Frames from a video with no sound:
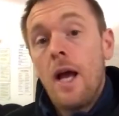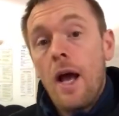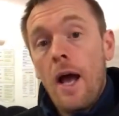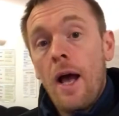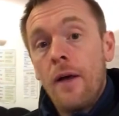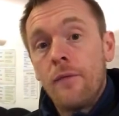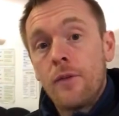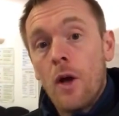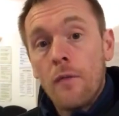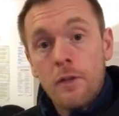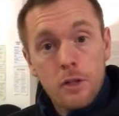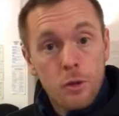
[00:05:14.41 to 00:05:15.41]
and on
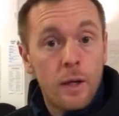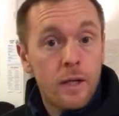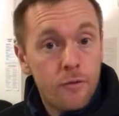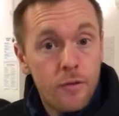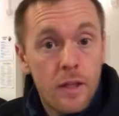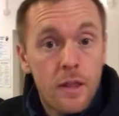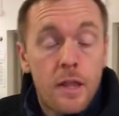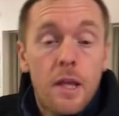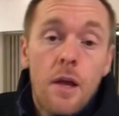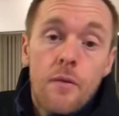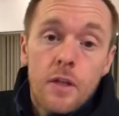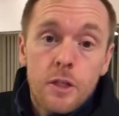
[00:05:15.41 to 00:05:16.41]
the 25th
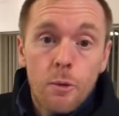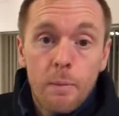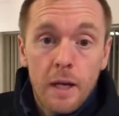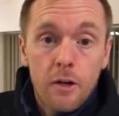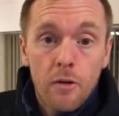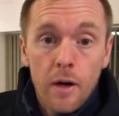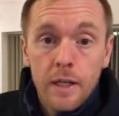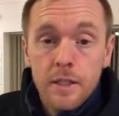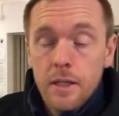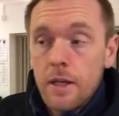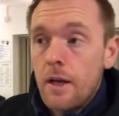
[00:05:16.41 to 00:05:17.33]
this will be a great